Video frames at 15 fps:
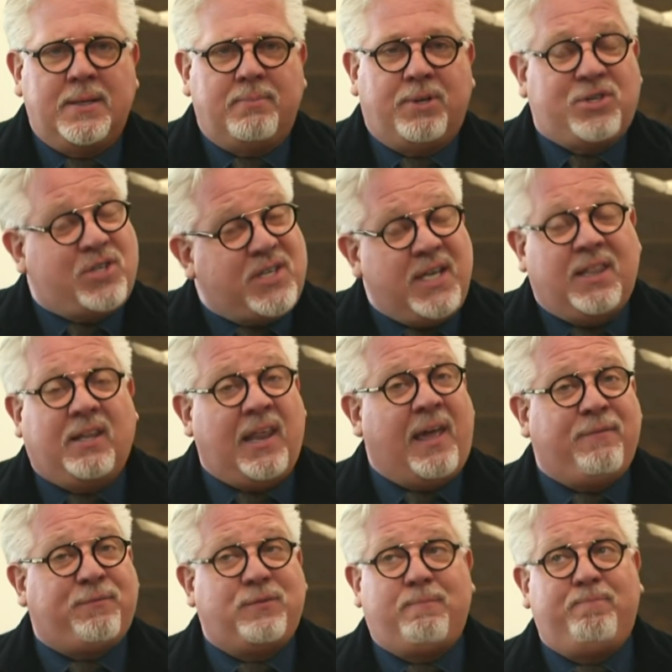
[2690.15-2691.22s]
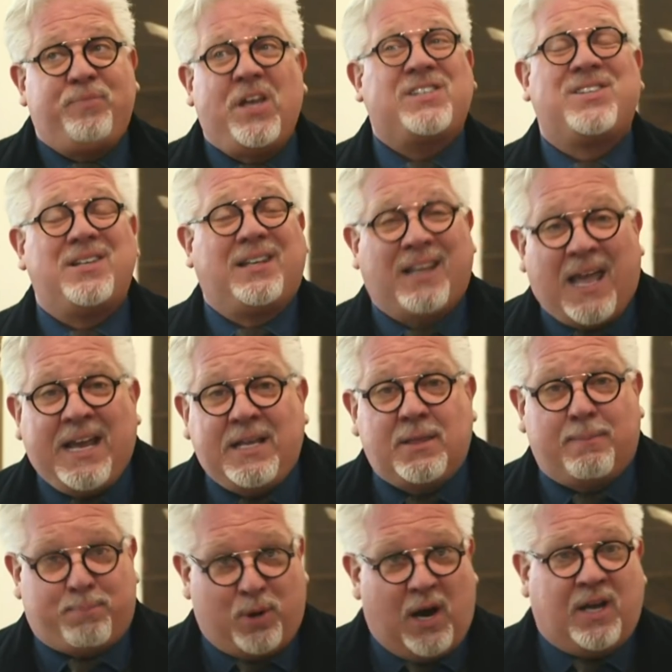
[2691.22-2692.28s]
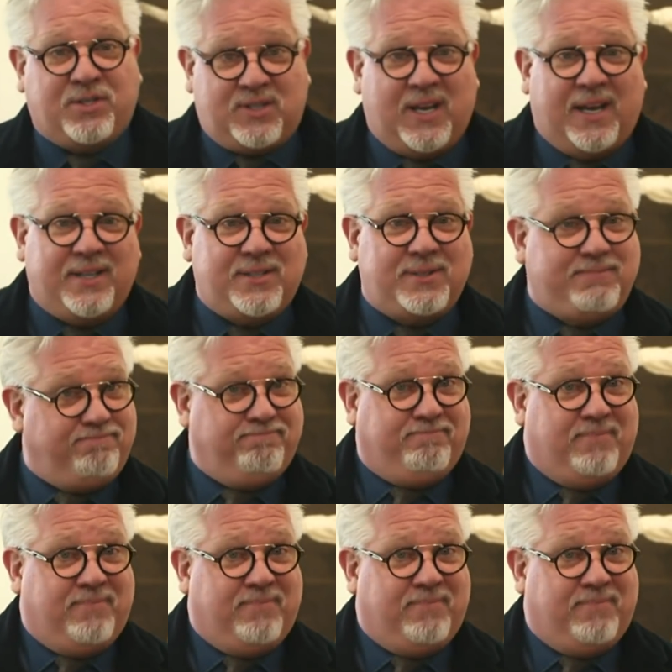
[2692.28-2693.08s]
But you see, the left doesn't like the process.